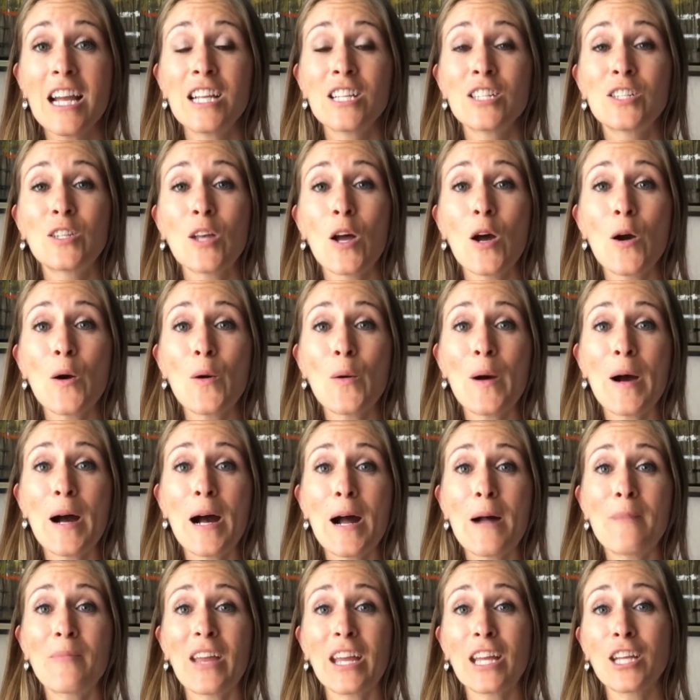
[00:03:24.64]
So
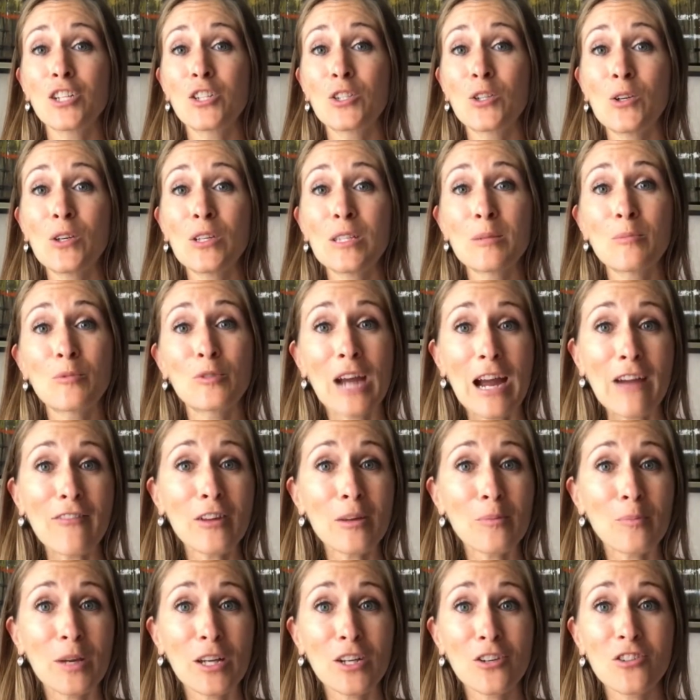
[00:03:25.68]
um, I could show you some
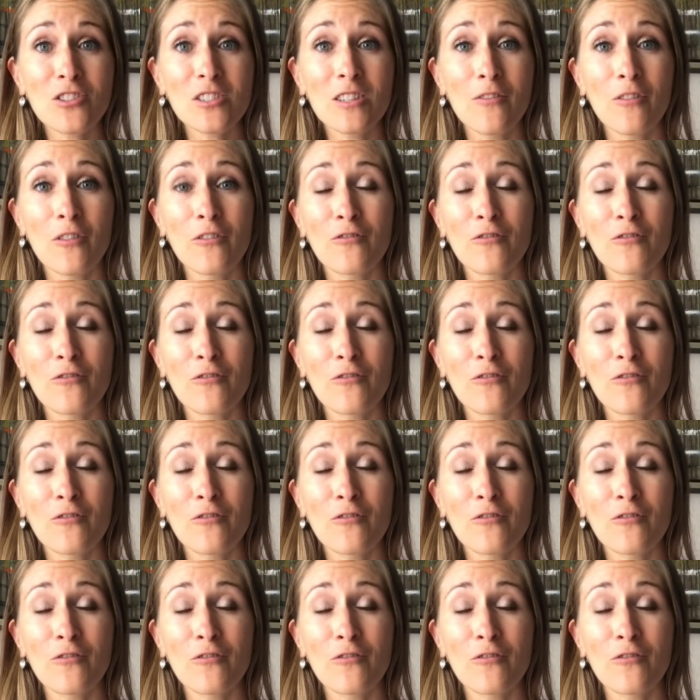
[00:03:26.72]
graphic pictures of